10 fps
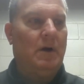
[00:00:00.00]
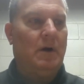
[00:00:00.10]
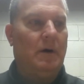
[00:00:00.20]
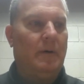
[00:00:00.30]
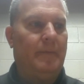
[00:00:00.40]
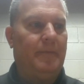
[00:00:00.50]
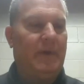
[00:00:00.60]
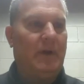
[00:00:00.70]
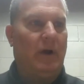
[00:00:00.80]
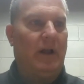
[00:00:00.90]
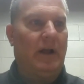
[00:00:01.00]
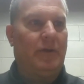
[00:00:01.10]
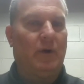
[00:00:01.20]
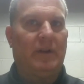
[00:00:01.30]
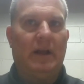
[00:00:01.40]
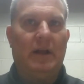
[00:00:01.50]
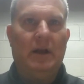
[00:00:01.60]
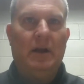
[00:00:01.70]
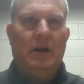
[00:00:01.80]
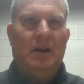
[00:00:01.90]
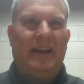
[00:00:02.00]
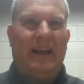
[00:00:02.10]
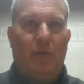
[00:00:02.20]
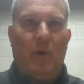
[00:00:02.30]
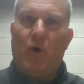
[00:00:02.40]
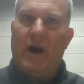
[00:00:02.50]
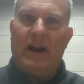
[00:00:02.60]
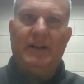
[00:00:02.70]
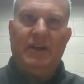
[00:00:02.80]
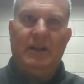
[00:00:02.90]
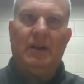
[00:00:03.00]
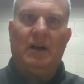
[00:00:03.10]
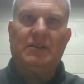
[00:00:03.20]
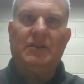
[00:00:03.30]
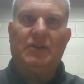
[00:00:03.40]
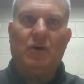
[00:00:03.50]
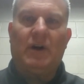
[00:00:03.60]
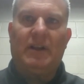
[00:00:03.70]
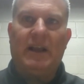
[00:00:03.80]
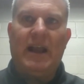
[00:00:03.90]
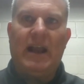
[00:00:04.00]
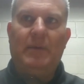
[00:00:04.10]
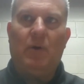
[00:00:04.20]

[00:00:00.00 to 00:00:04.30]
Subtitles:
You know, I thought they had a little bit more energy than us to start the game.